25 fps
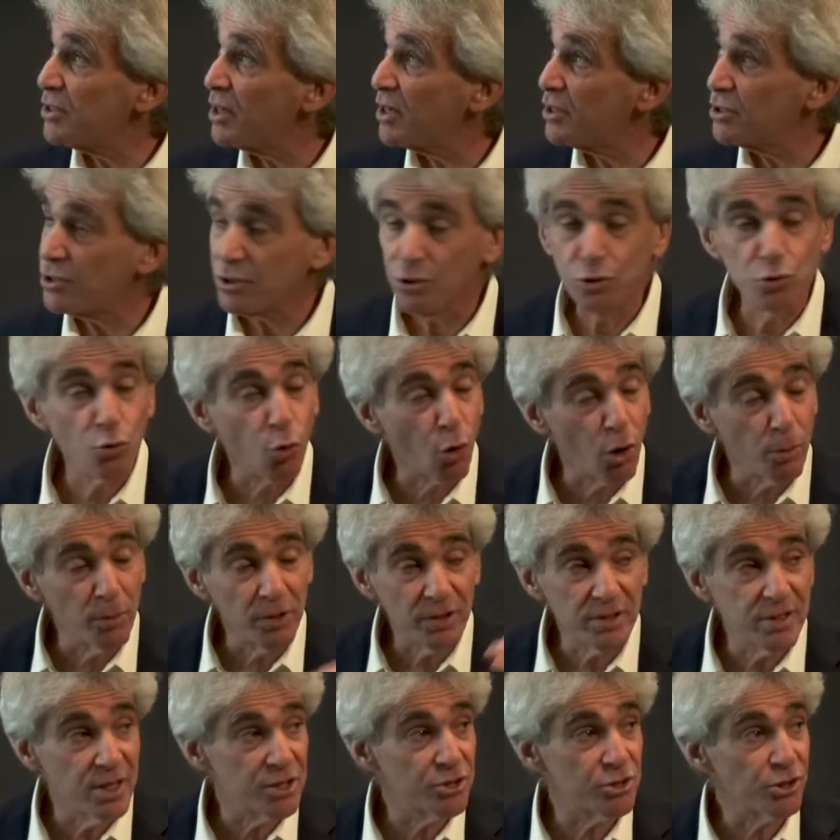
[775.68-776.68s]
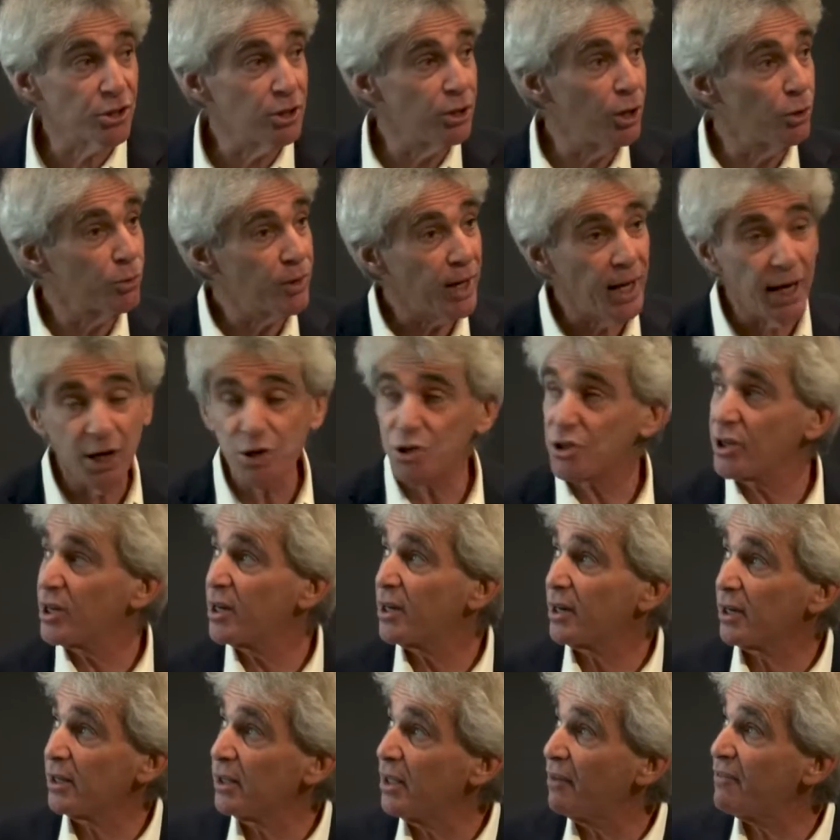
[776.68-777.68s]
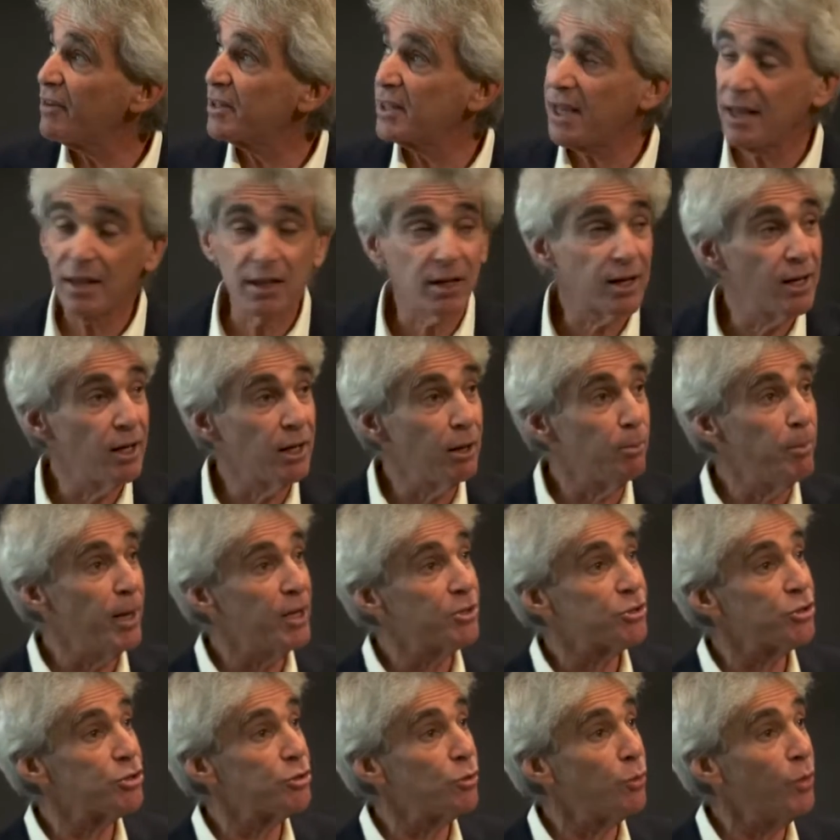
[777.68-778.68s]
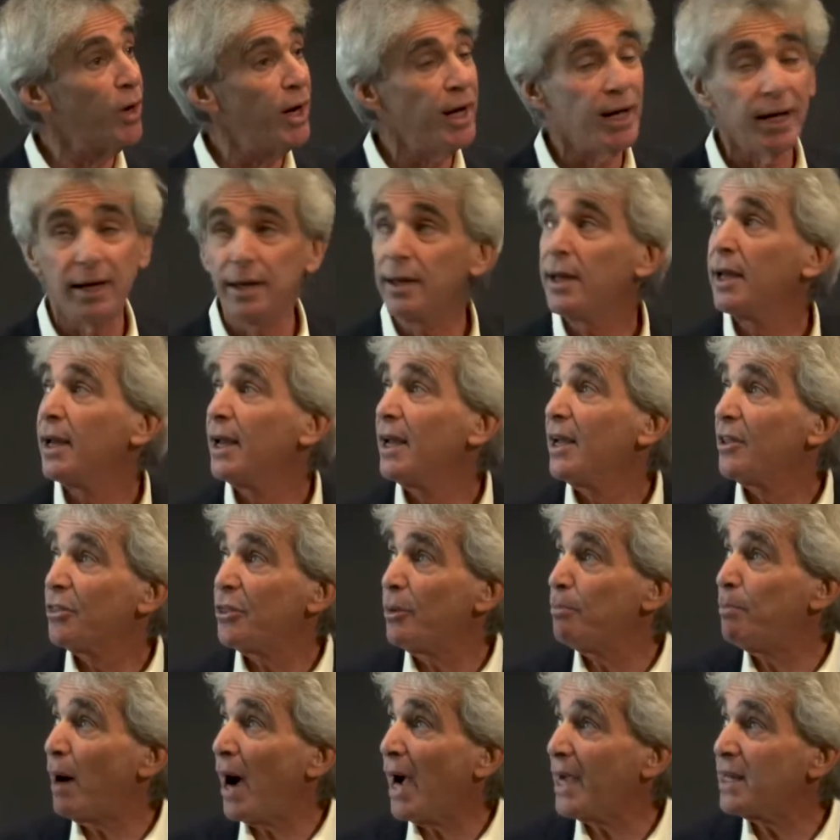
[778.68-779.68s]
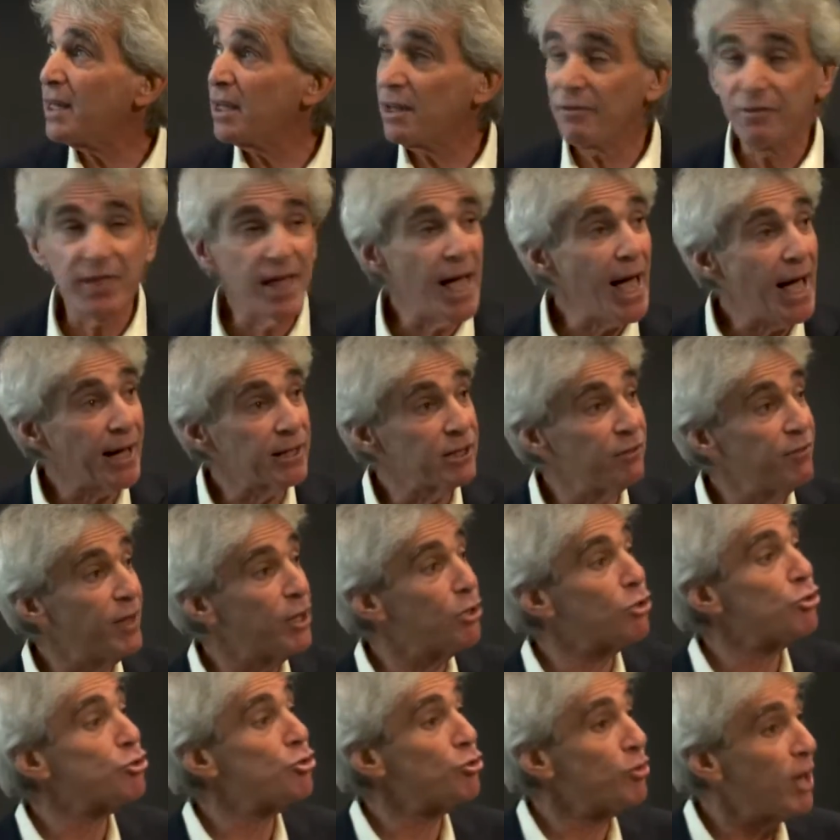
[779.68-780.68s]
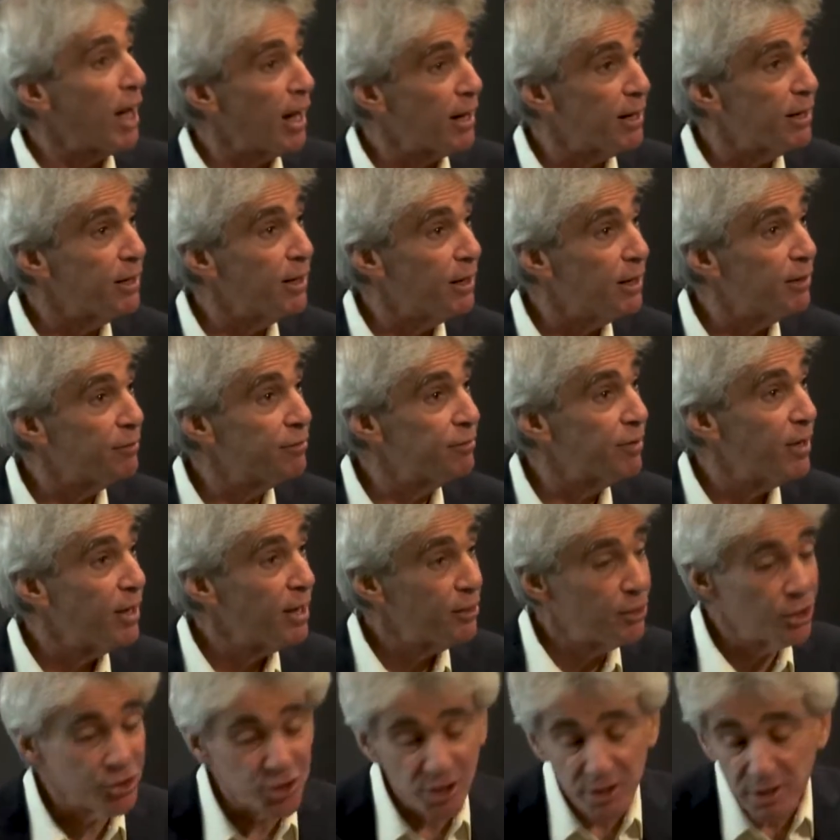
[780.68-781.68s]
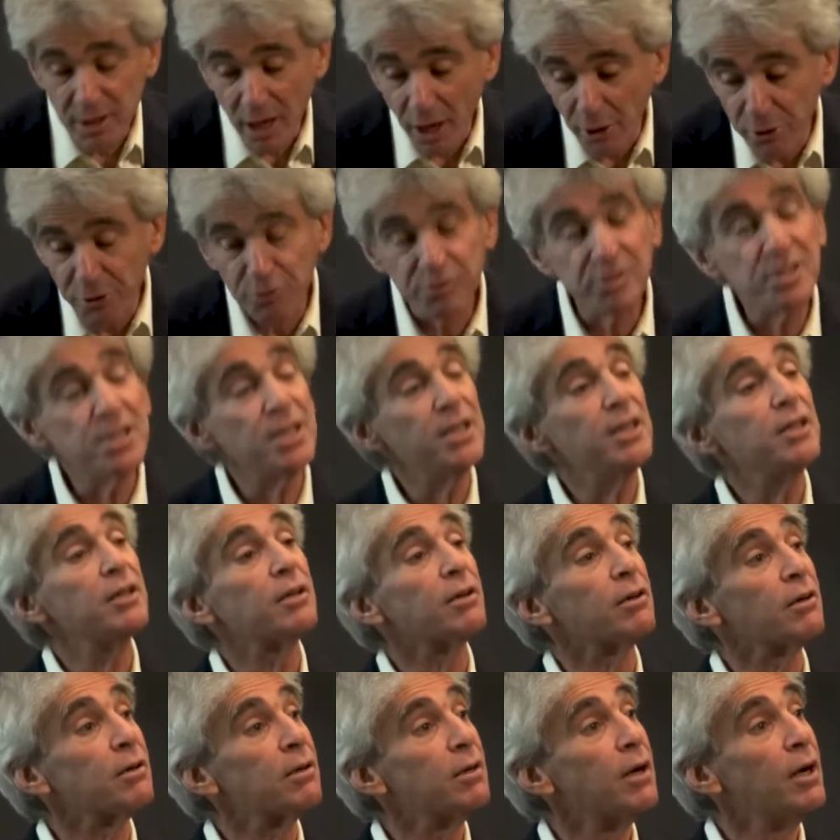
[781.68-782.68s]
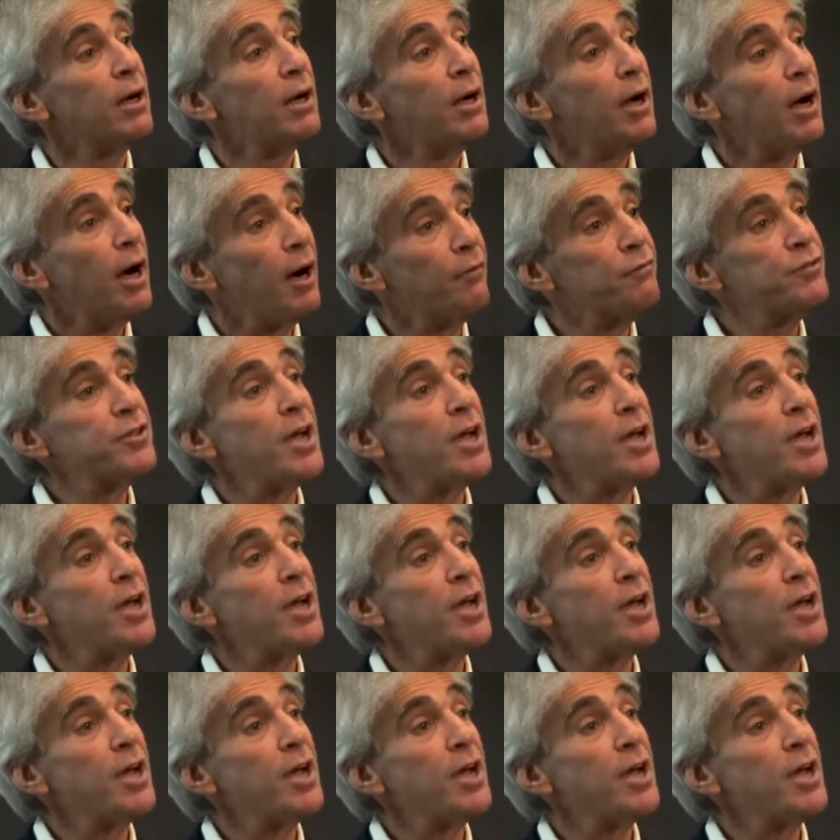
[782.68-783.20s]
in its normal distal location at 11 kilobases away, the binding of the activators are not enough. There's another tier of